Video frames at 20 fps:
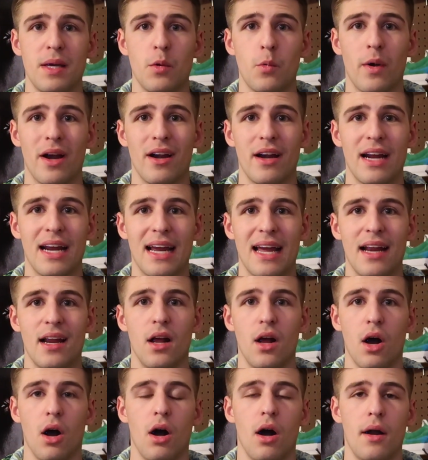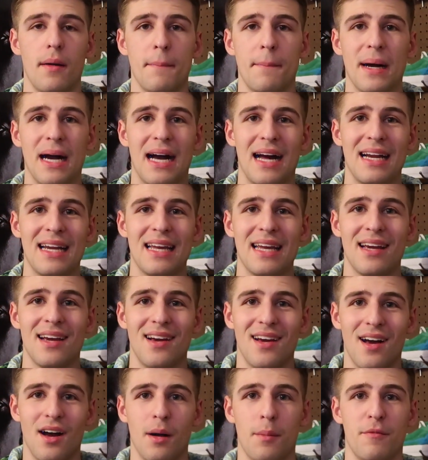me wearing it on body
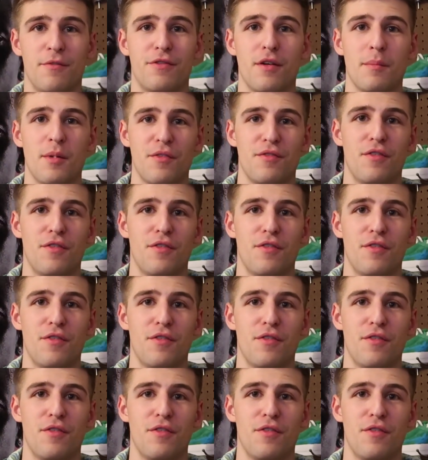um, from